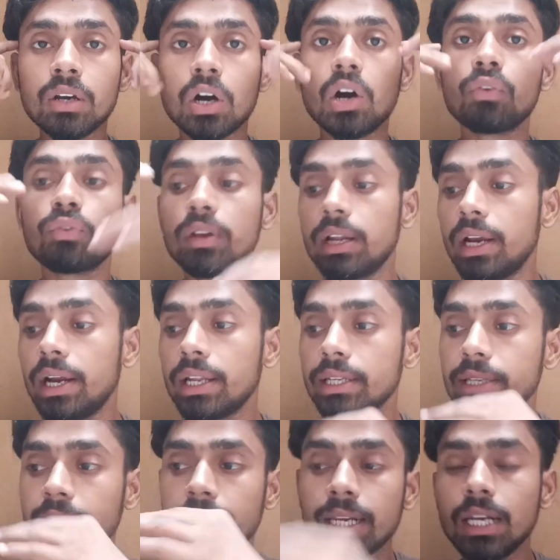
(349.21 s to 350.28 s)
of
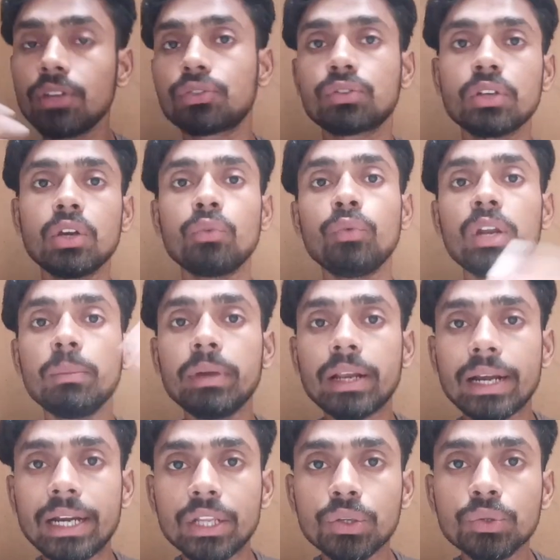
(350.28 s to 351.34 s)
learning English will be
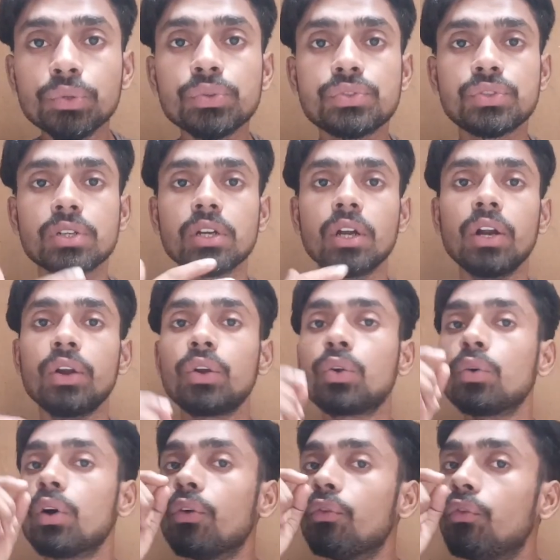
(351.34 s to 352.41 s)
reduced
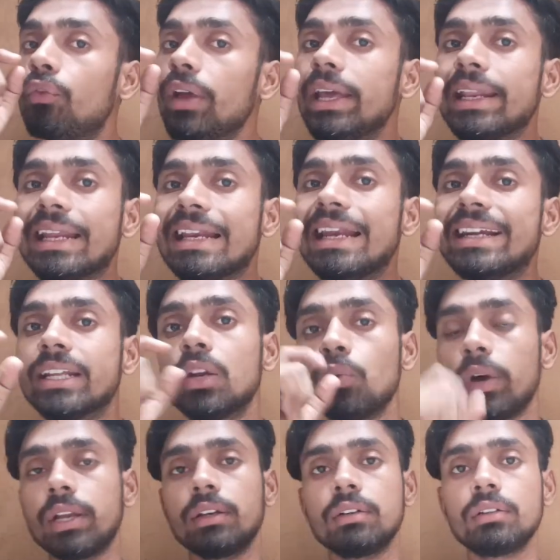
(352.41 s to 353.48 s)
to a very little
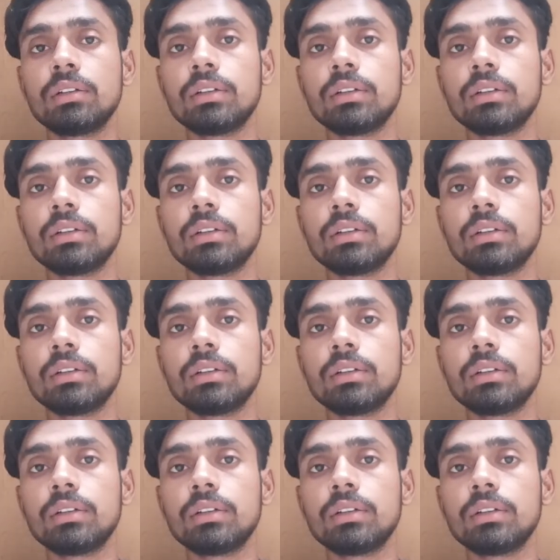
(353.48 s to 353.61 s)
one,